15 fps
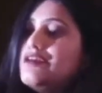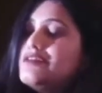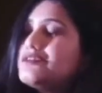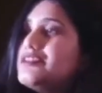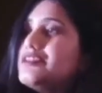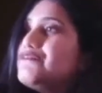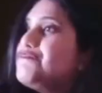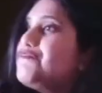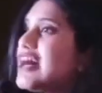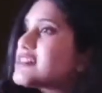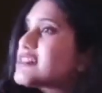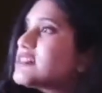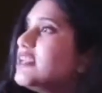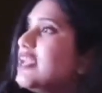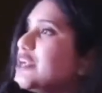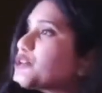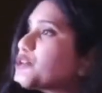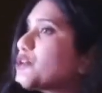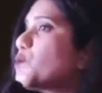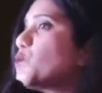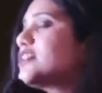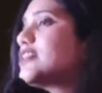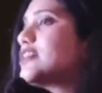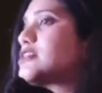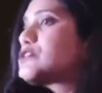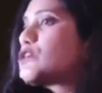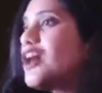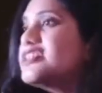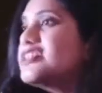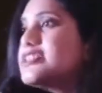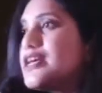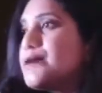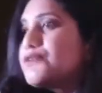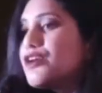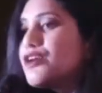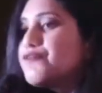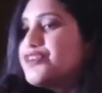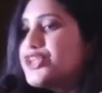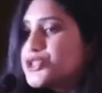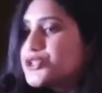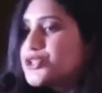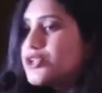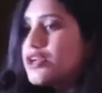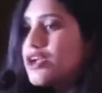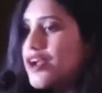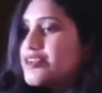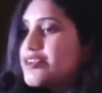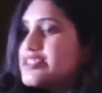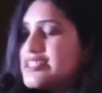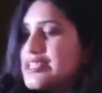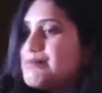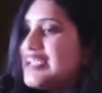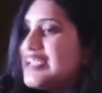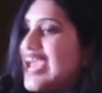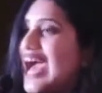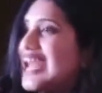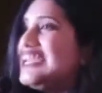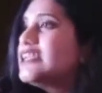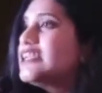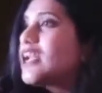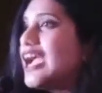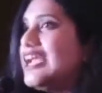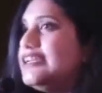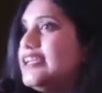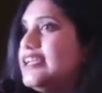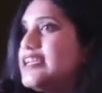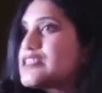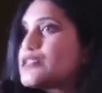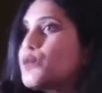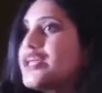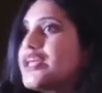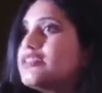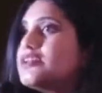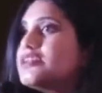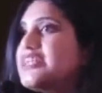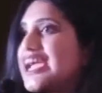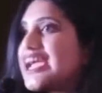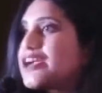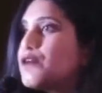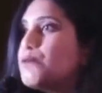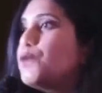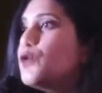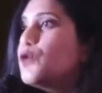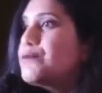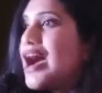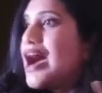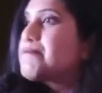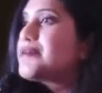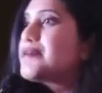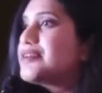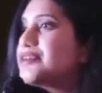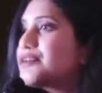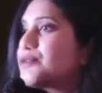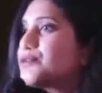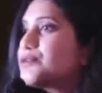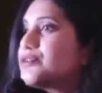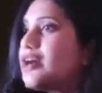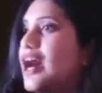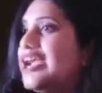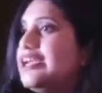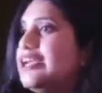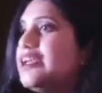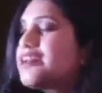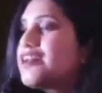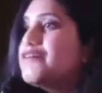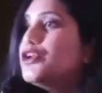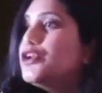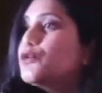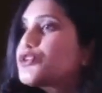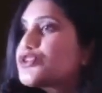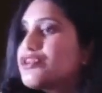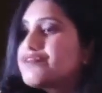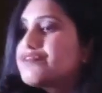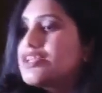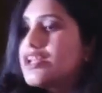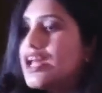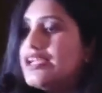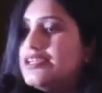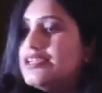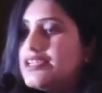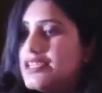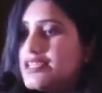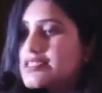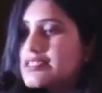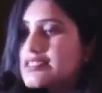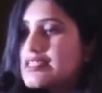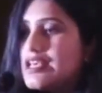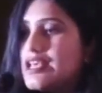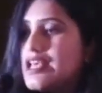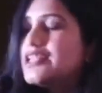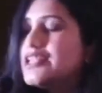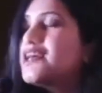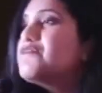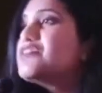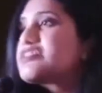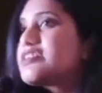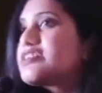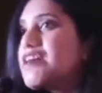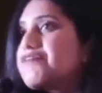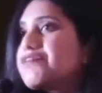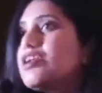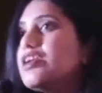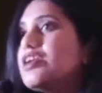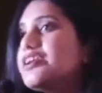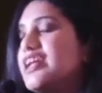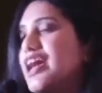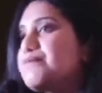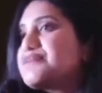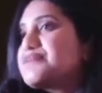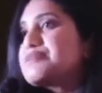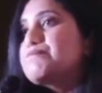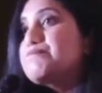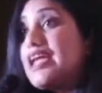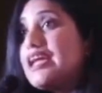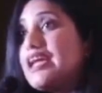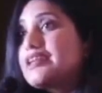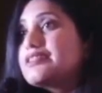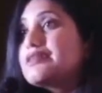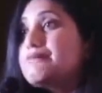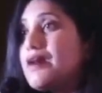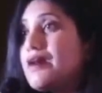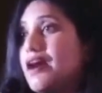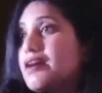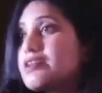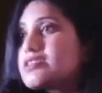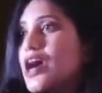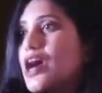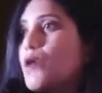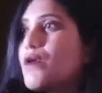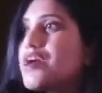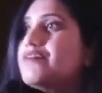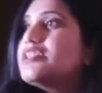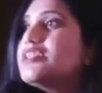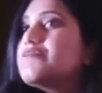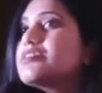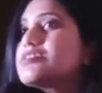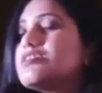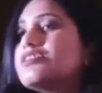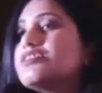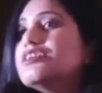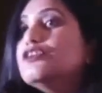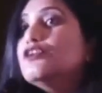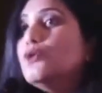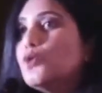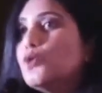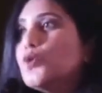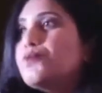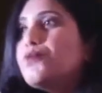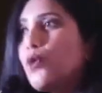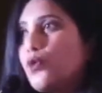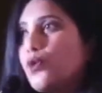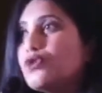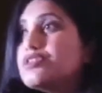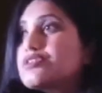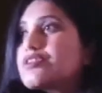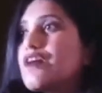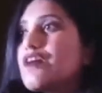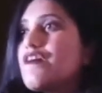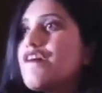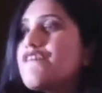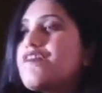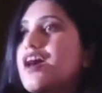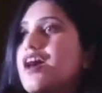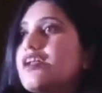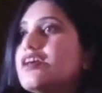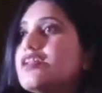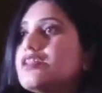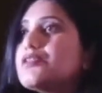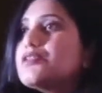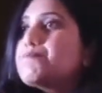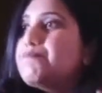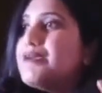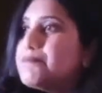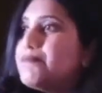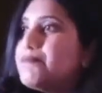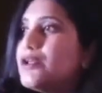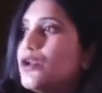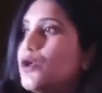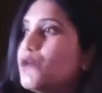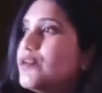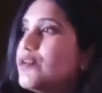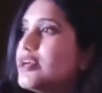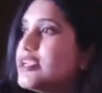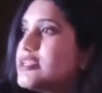So the fascination with this concept of digital currency began in 90s when the tech boom happened, the IT revolution of the 90s. There were several attempts made in the past. However, there were certain loopholes wherein the people who